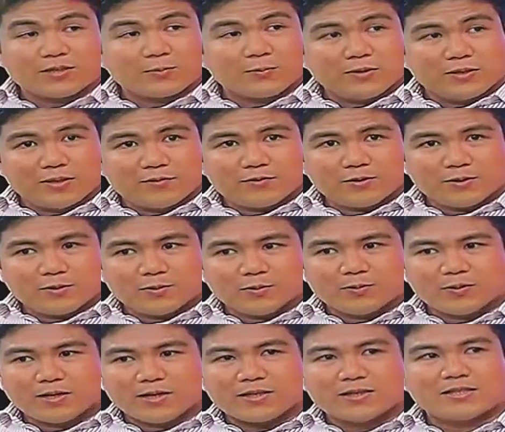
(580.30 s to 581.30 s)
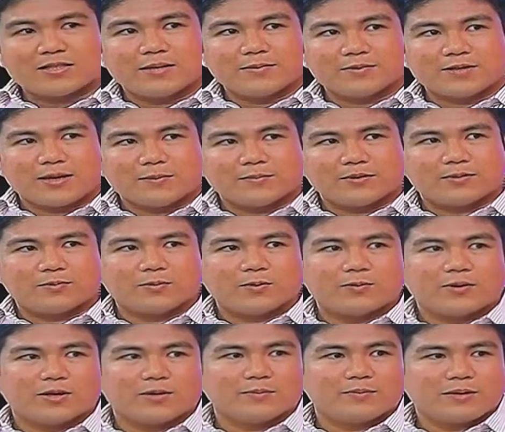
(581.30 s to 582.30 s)
that we love to do, and at the same time that we
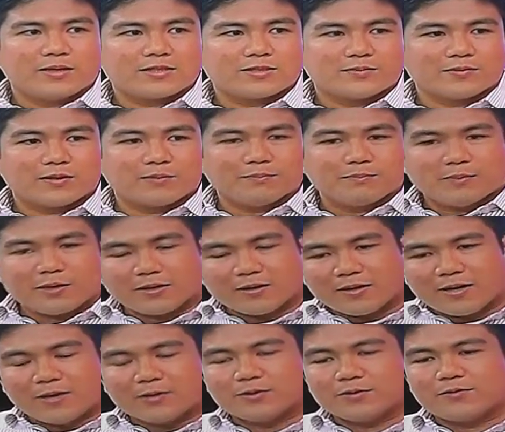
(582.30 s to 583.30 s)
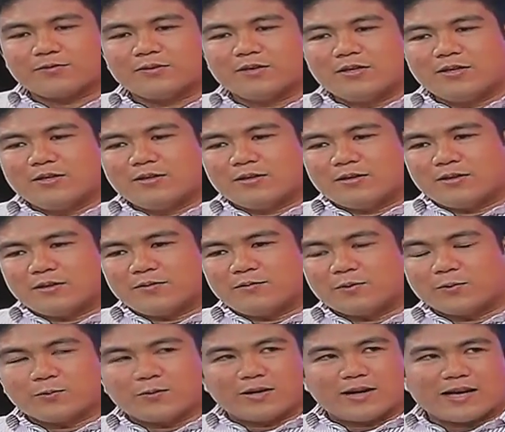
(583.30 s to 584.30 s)
want to make something bigger out of
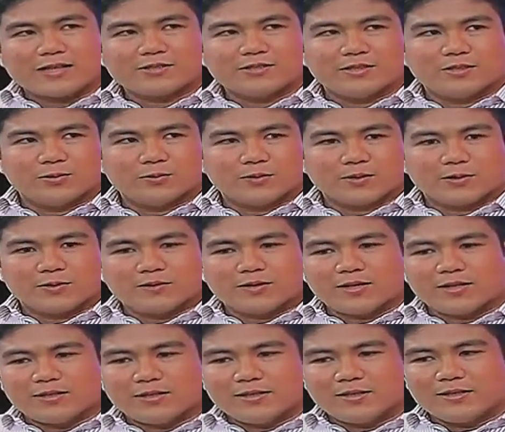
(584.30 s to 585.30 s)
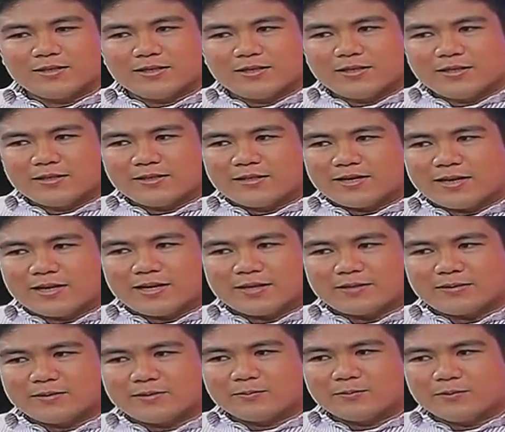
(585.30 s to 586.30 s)
what we're actually doing already,
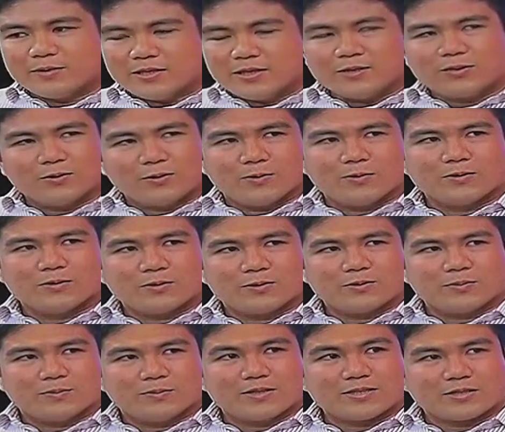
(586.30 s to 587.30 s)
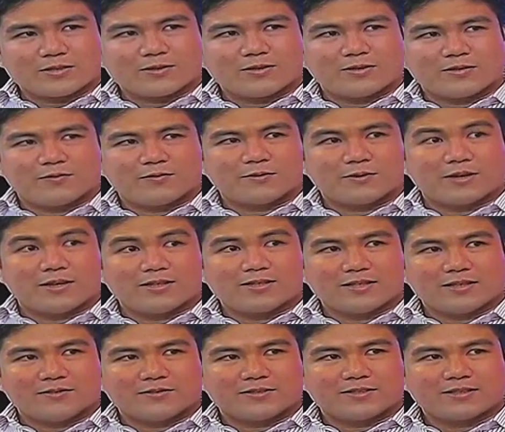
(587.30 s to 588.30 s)
that we need to go into business for
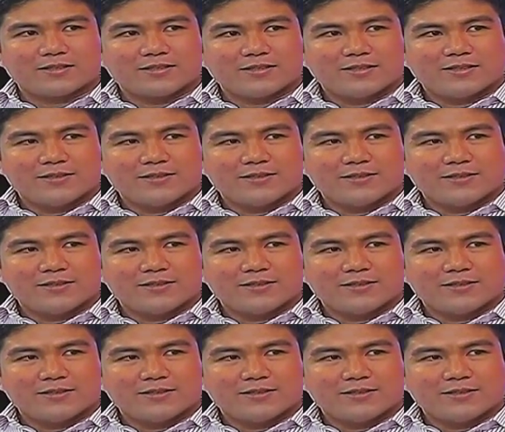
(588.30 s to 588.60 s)
ourselves.